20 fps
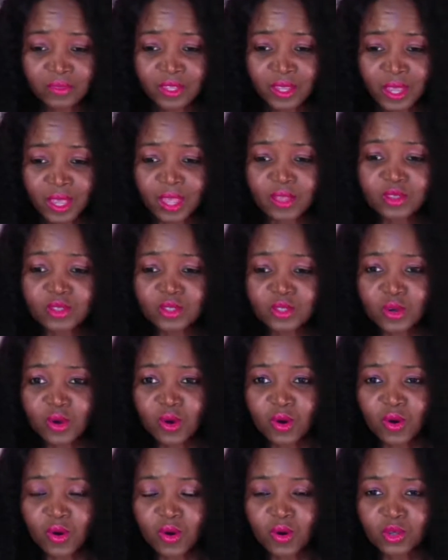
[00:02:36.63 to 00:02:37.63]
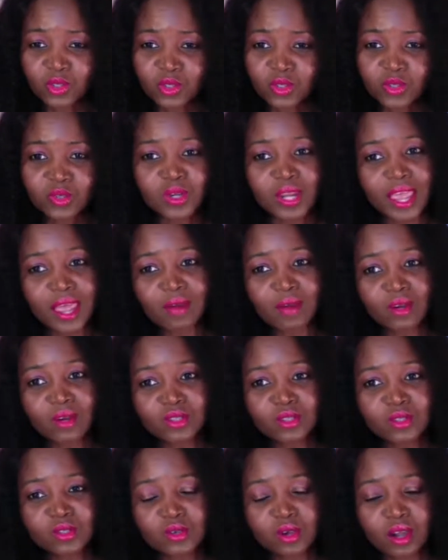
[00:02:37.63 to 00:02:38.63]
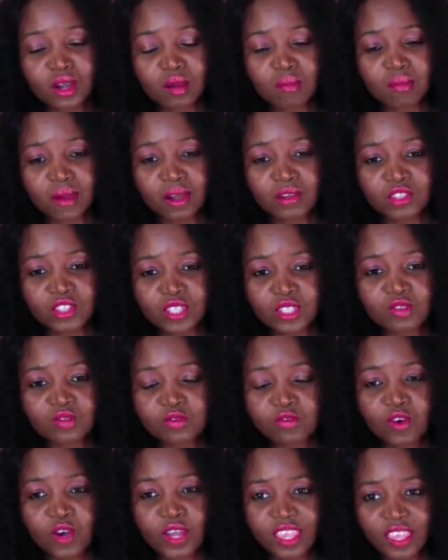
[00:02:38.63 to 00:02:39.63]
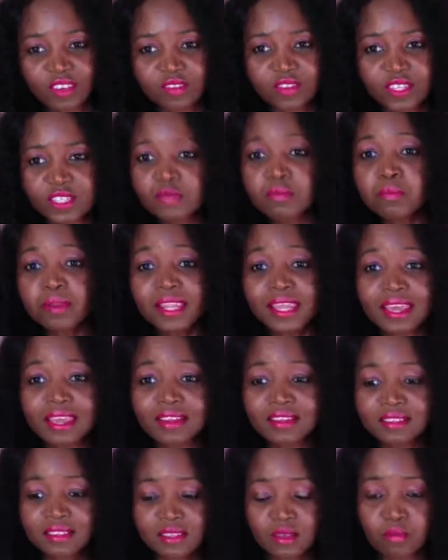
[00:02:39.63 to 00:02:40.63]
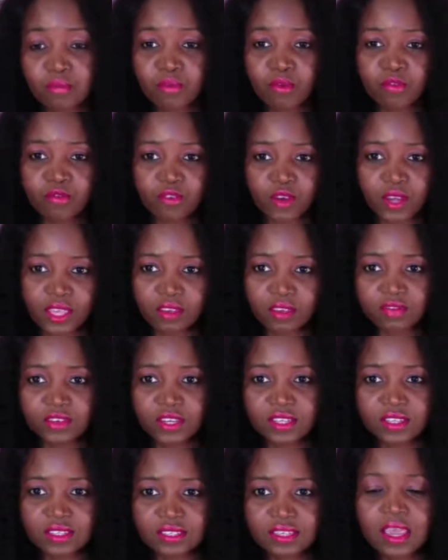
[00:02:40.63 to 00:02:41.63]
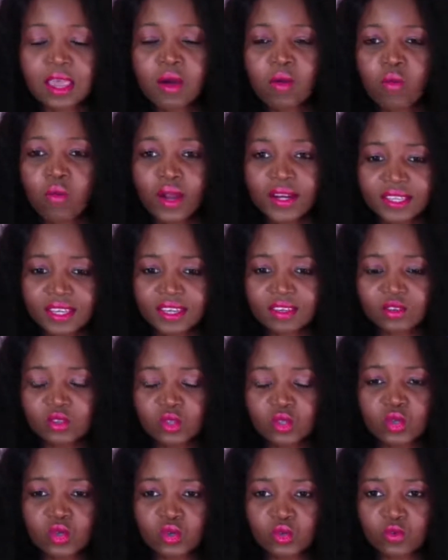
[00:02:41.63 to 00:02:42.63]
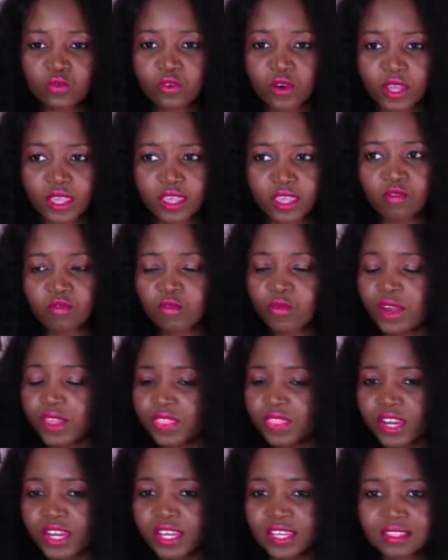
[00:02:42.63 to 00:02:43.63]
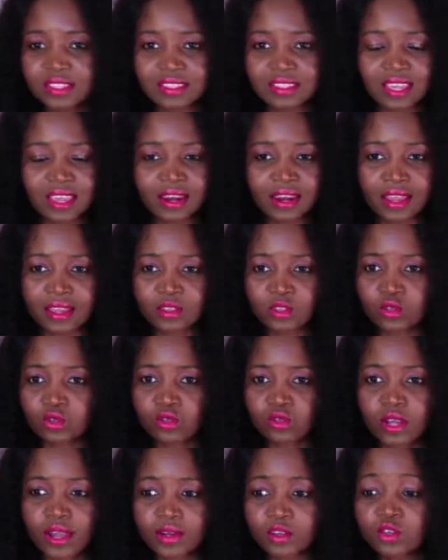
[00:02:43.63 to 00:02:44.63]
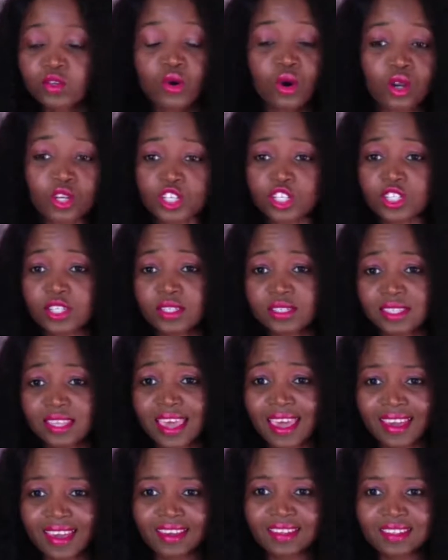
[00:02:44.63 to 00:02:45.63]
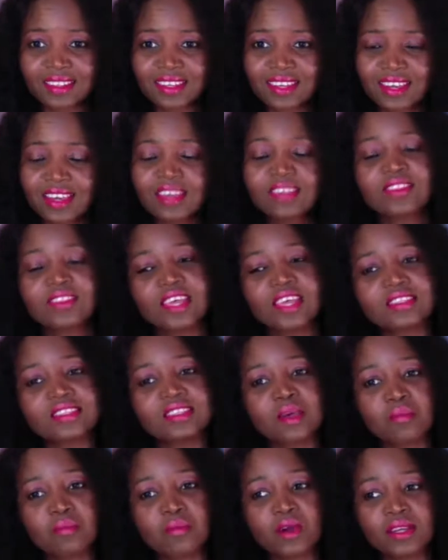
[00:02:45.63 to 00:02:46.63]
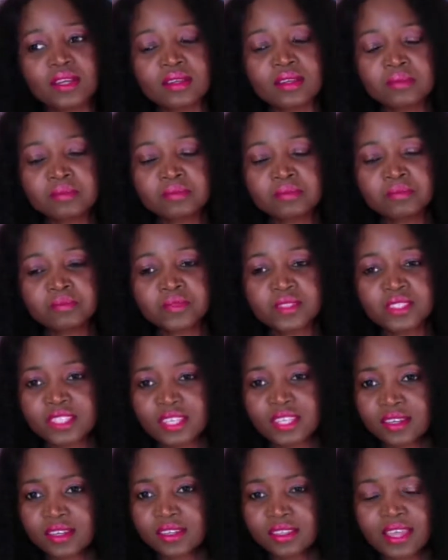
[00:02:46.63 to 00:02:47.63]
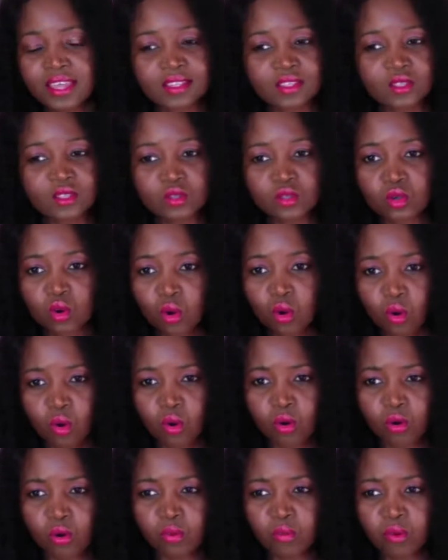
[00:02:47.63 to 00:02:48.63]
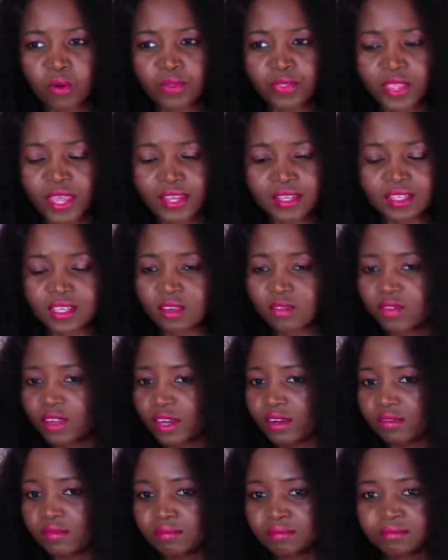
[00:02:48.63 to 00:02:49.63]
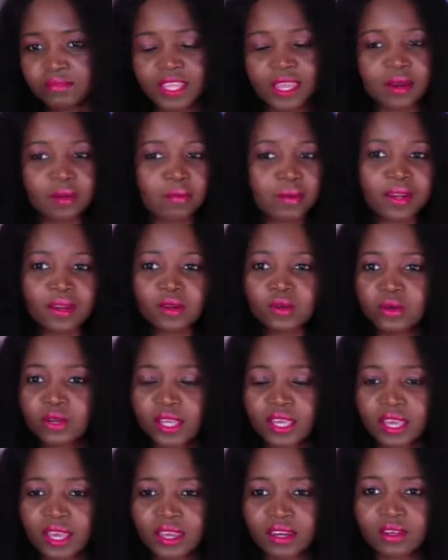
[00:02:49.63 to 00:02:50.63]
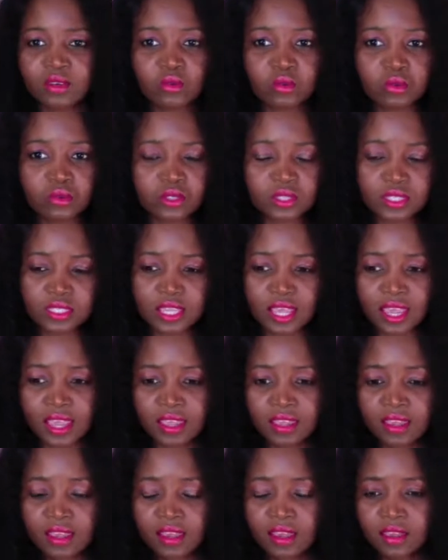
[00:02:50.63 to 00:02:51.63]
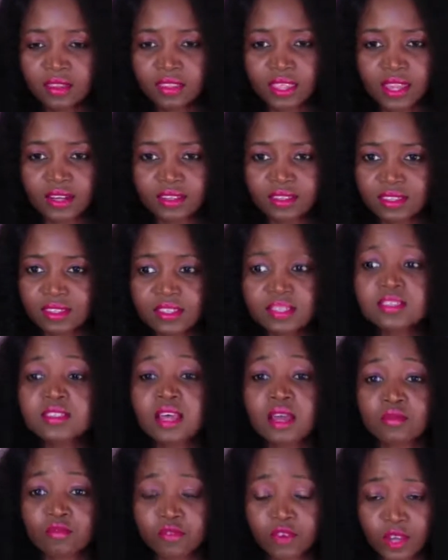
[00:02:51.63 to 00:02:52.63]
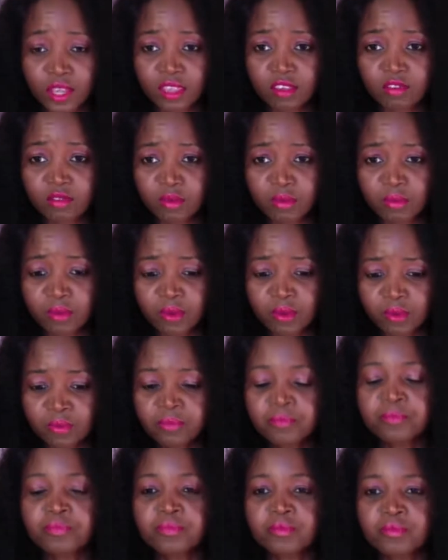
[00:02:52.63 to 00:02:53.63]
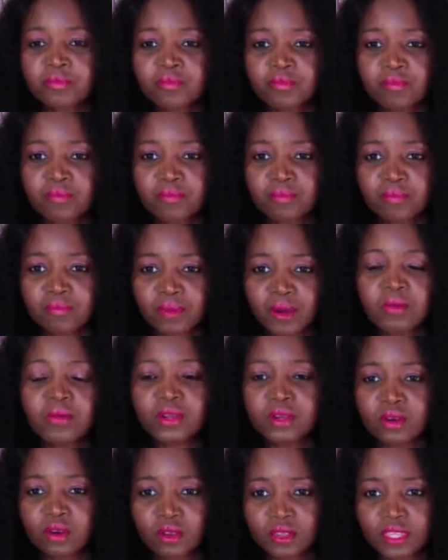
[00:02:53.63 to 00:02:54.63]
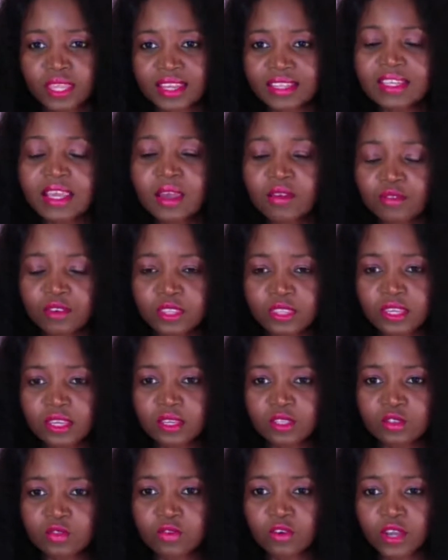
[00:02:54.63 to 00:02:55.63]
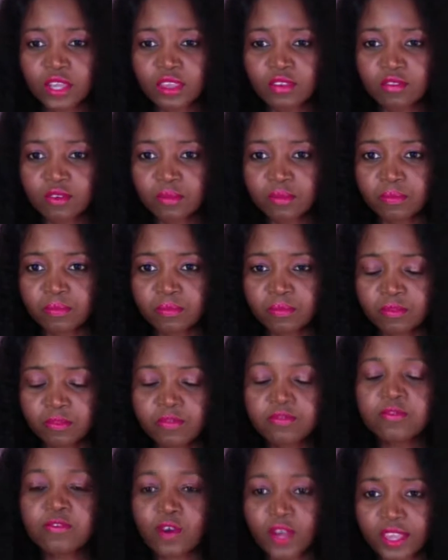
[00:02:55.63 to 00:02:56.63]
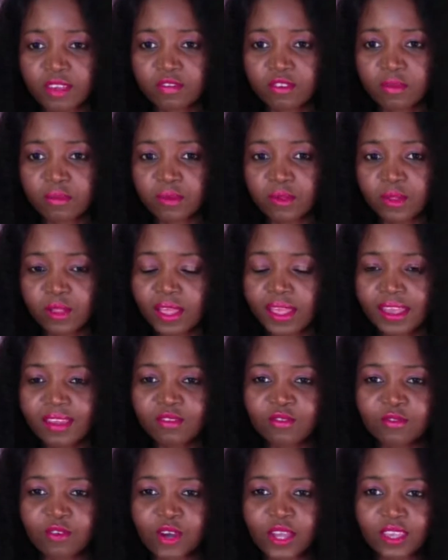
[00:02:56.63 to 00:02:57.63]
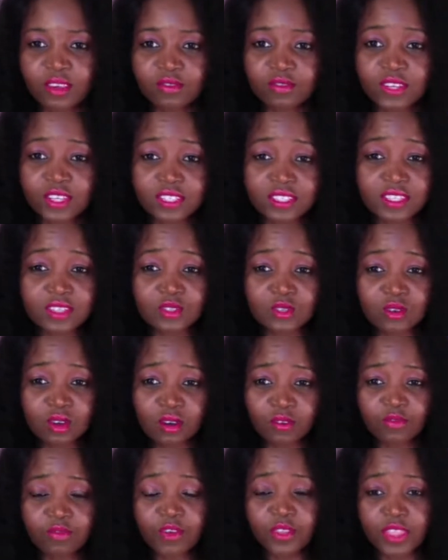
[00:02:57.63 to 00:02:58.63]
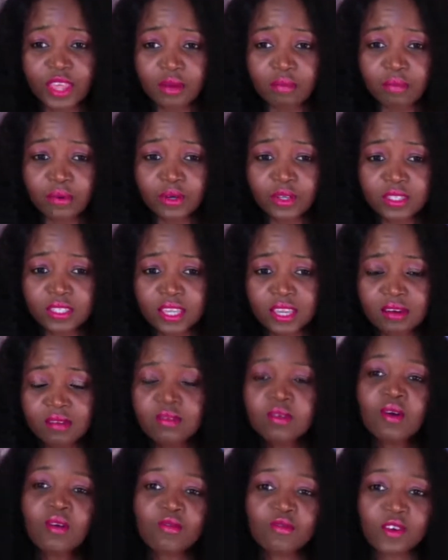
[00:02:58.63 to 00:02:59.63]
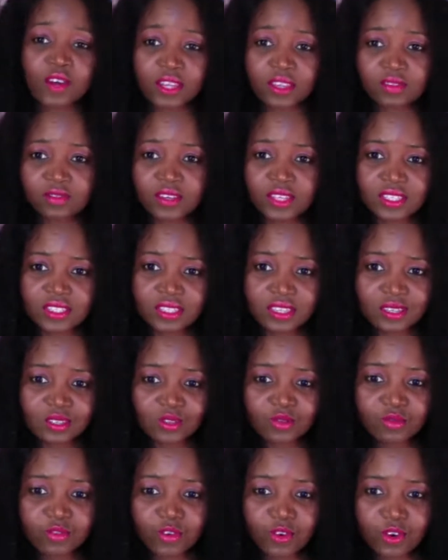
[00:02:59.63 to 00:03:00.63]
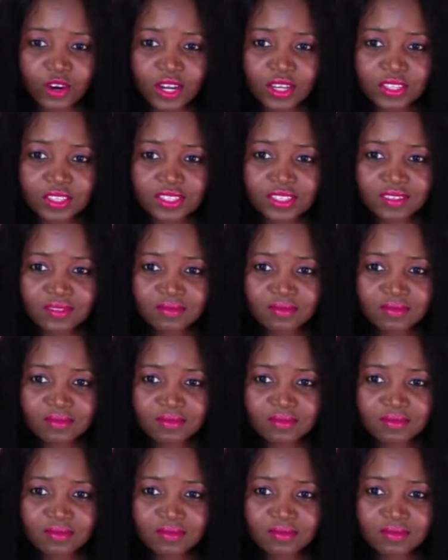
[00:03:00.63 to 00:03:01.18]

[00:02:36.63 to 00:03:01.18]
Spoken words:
And so today I want to talk about just forgiveness, plain, simple forgiveness. What can you do to forgive? Whether it's an atrocious act that someone did that's so horrible that even anybody looking at it would say that this is unforgivable, but we know that everything is forgivable, and forgiveness is not for that person, forgiveness is for us.